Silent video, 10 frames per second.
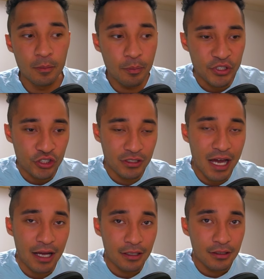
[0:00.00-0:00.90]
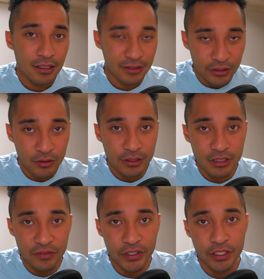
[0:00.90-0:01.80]
but you're not clearly
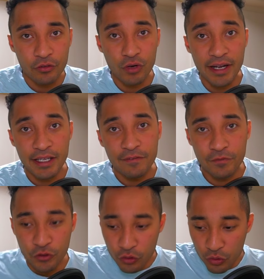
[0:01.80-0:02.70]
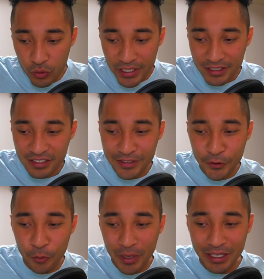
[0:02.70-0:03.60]
living it right if you can
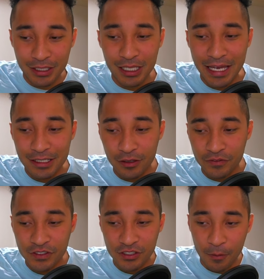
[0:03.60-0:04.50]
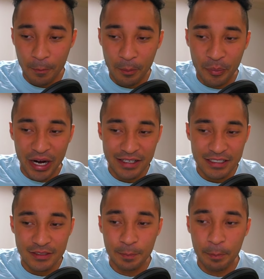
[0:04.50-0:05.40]
still make light of
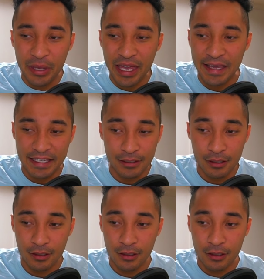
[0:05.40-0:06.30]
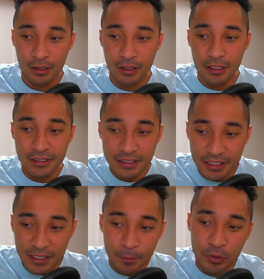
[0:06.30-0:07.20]
somebody's pain,
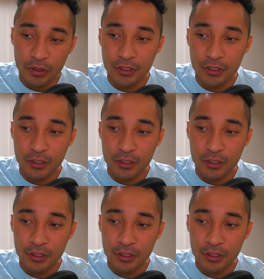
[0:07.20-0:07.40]
deep